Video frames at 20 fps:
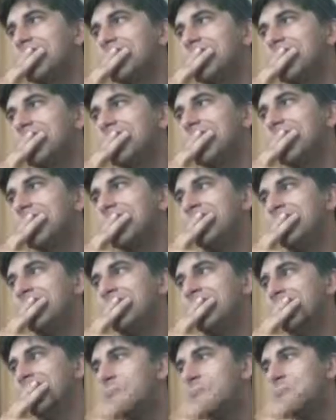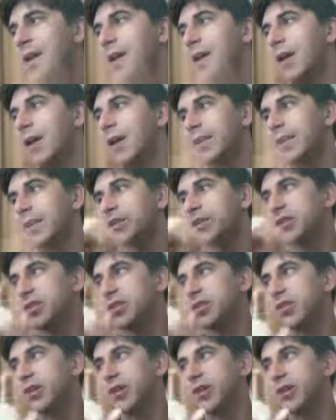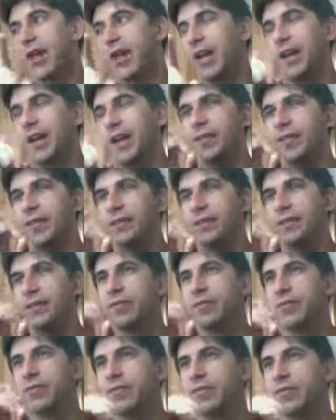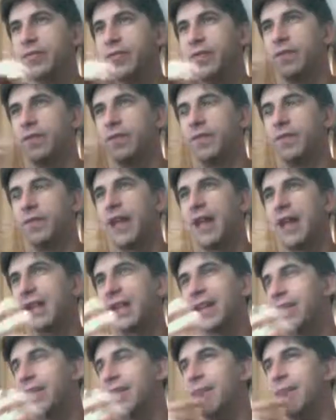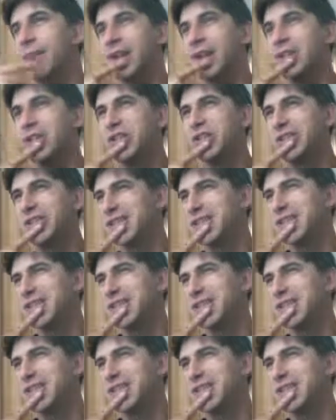And then the slot could have the flag that matches?